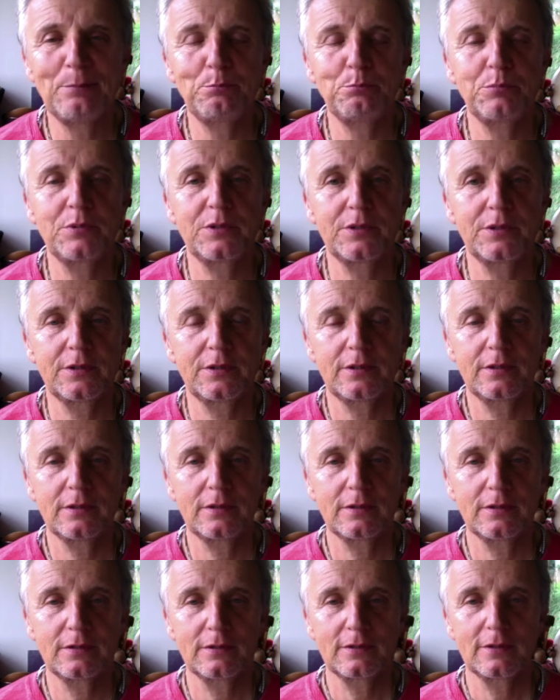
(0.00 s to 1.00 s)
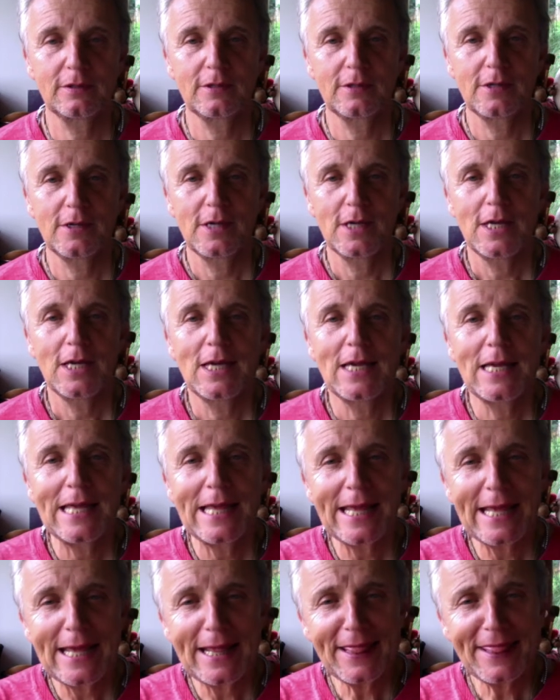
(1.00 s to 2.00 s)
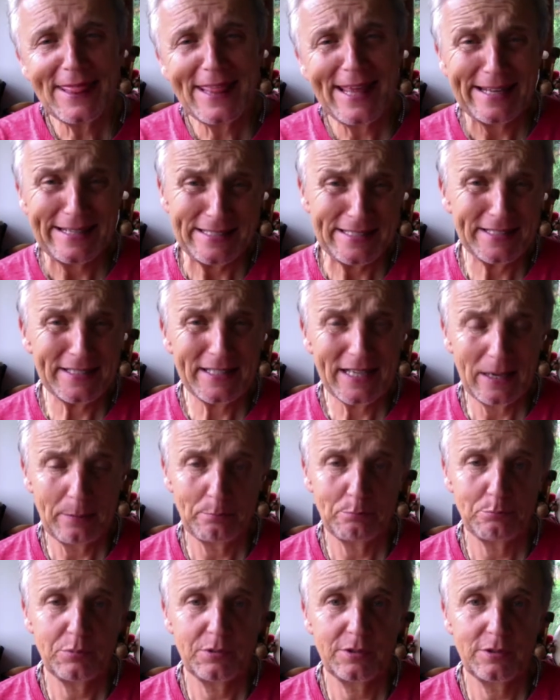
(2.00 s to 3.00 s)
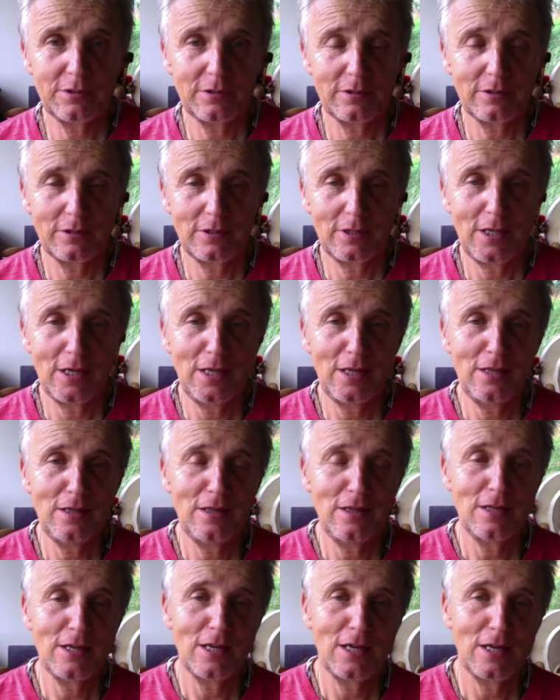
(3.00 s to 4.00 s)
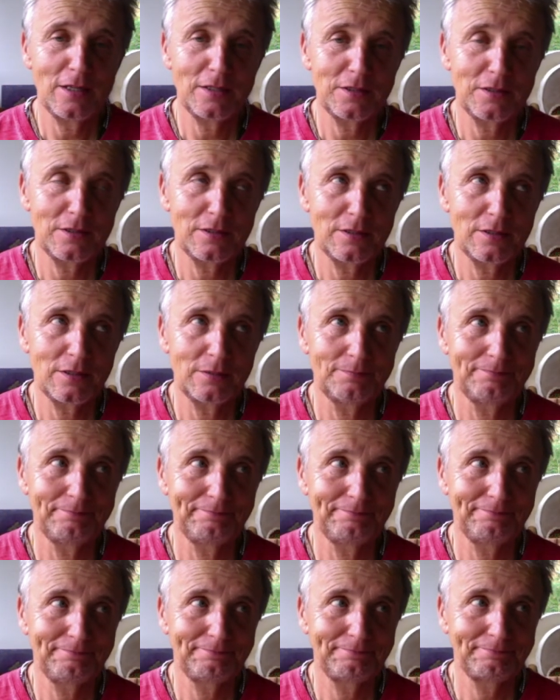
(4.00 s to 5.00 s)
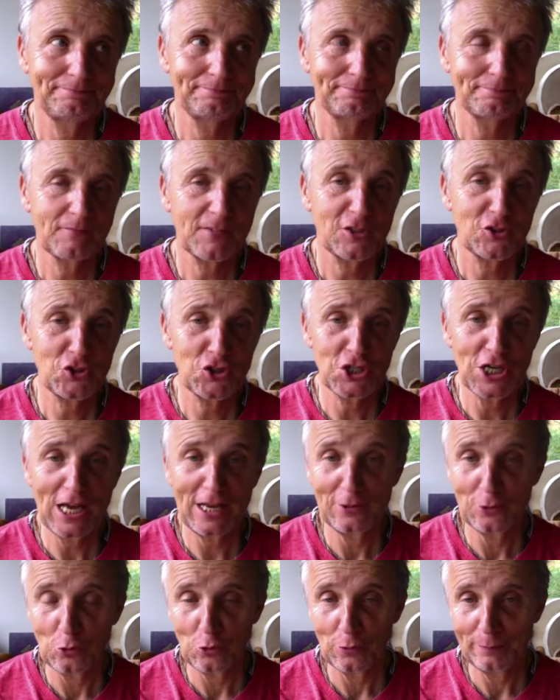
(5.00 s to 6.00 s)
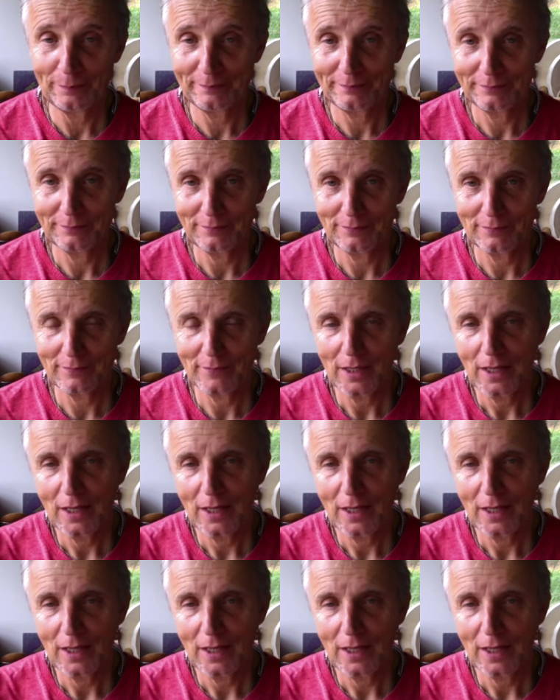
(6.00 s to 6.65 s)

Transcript: in the lower world, as the shamans would call it, is a sweetness.